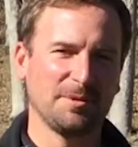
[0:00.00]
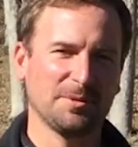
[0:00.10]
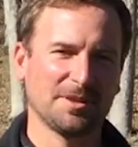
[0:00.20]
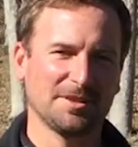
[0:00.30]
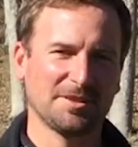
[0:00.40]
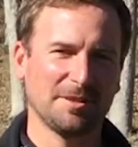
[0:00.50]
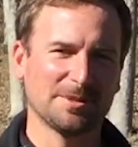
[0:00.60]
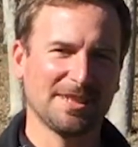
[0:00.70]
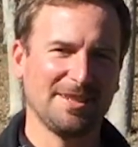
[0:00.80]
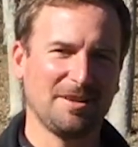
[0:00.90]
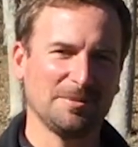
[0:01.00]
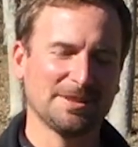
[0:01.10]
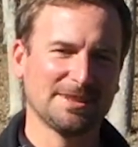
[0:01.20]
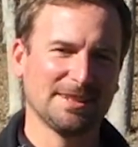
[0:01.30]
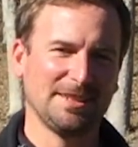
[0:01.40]
with the Country Club of St.
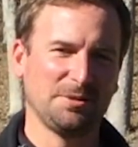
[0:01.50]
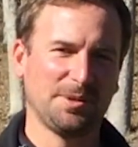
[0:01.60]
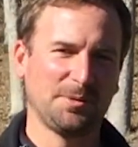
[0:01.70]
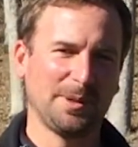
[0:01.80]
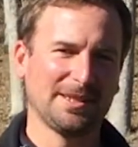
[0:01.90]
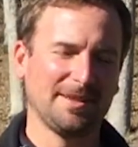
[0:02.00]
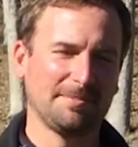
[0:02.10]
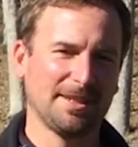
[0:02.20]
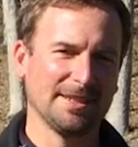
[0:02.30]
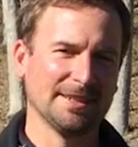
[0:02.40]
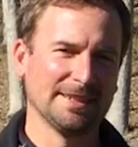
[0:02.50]
Albans, here with your weekly update.